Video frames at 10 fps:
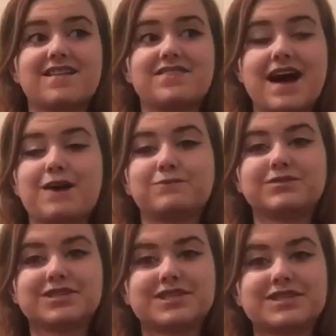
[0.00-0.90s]
that
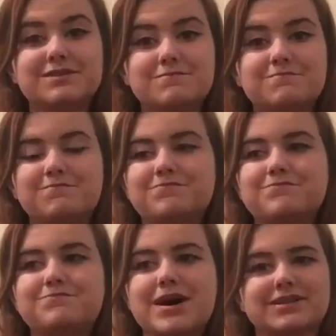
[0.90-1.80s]
was the
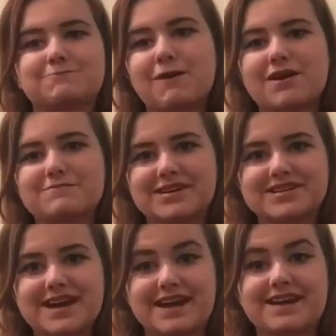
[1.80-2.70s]
best part of my
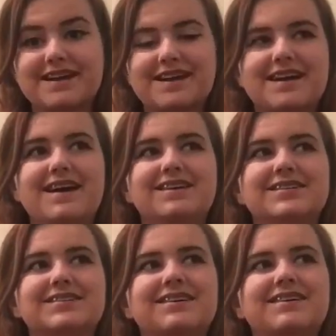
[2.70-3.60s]
day,
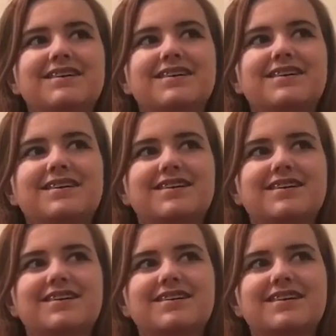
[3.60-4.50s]
and
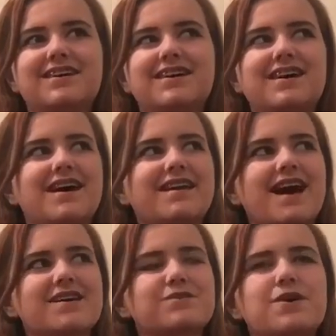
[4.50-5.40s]

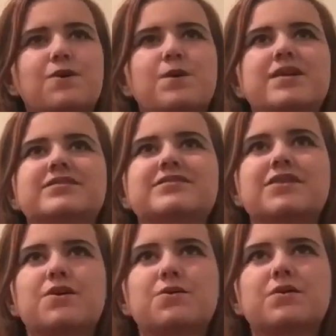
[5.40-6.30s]
I don't know. And
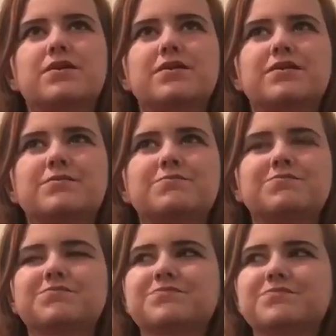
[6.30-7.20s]
so
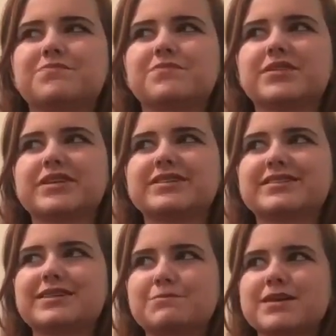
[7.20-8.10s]

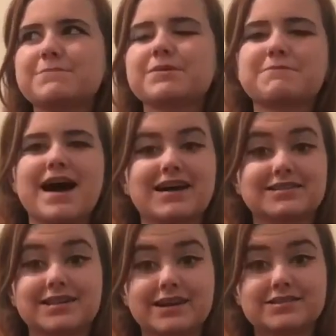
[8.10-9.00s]
September
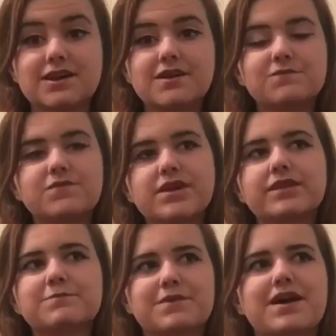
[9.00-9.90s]
passed and I started
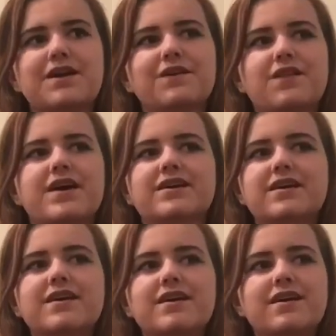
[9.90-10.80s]
feeling better. Like,
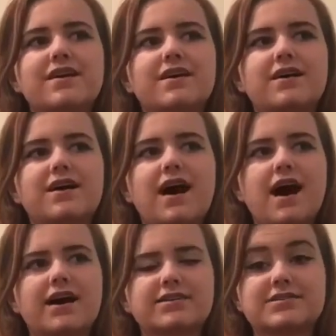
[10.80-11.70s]

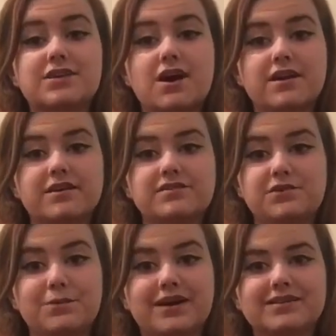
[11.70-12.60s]
I started
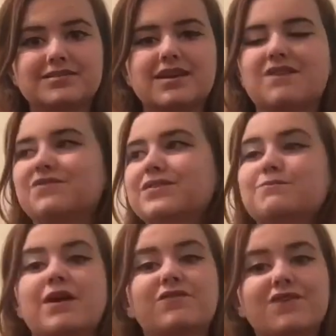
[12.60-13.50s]
doing stuff with
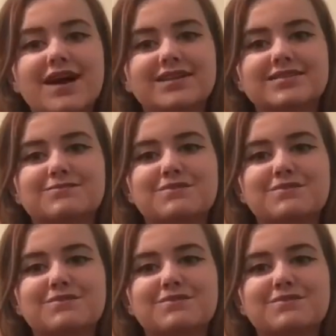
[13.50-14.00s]
my friends